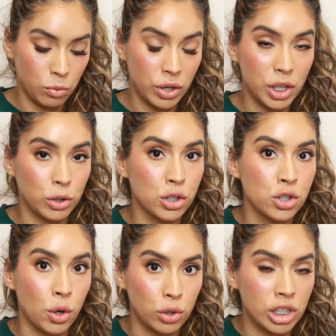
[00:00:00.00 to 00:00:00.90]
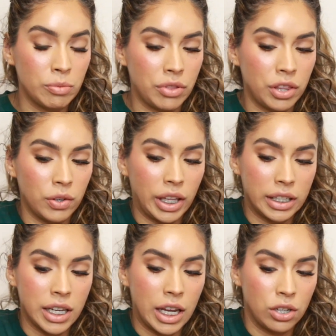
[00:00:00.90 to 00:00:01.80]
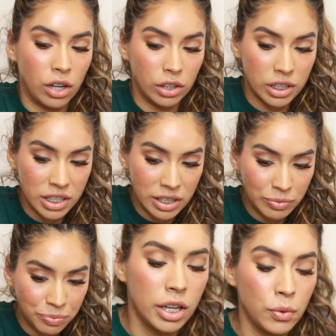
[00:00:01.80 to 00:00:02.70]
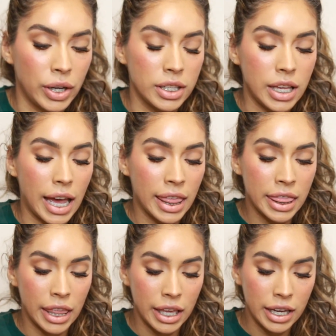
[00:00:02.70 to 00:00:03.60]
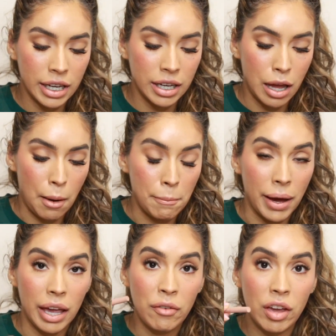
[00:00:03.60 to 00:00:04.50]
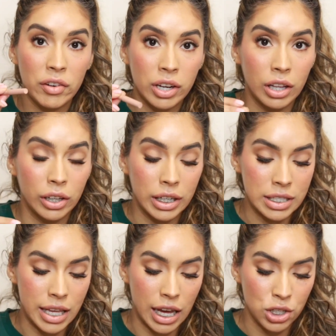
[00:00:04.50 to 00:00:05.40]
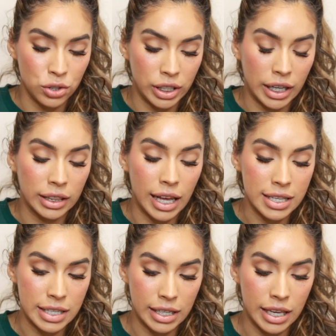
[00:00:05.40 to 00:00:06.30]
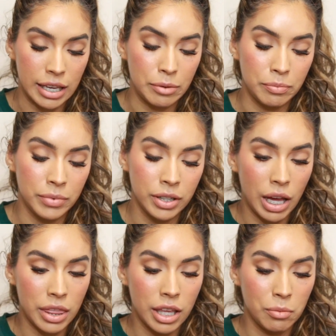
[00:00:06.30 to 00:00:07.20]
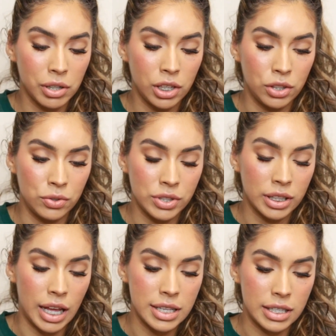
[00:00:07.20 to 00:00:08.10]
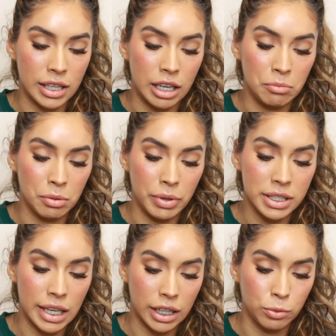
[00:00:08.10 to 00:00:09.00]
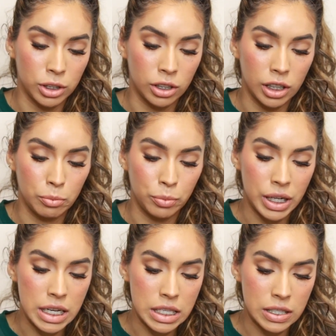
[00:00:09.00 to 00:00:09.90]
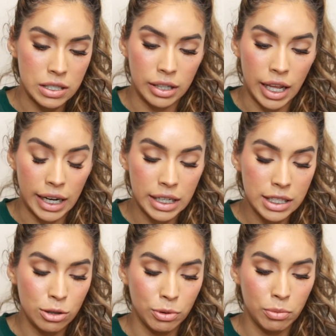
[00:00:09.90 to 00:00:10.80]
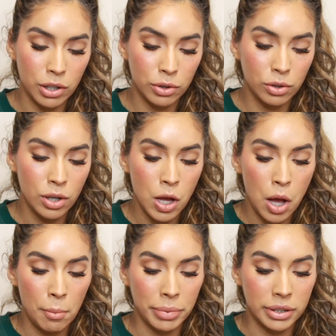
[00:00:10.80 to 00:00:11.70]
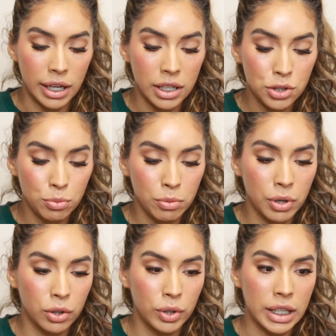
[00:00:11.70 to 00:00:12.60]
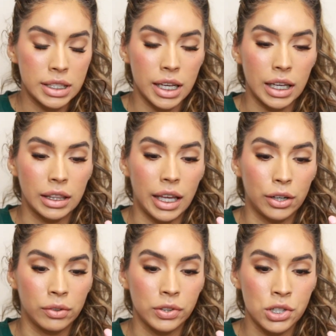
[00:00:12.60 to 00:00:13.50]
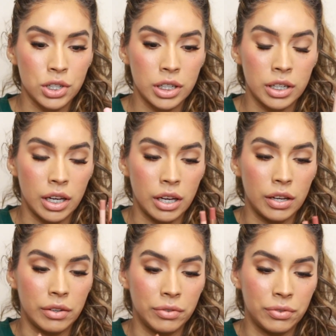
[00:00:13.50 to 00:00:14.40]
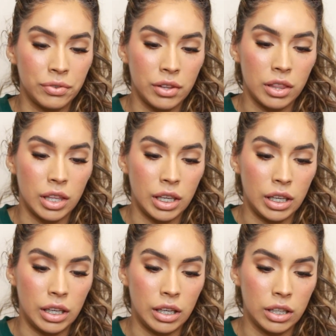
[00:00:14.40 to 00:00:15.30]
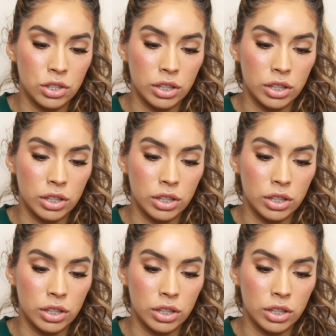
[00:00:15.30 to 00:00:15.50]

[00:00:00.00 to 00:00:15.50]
when they were so cheap, and they were like $10. Anyways, I think my favorite color is actually Classic Kim. I think I'm going to use Classic Kim, but my second runner-up was 90 Supermodel. But 90 Supermodel is like a lighter version of the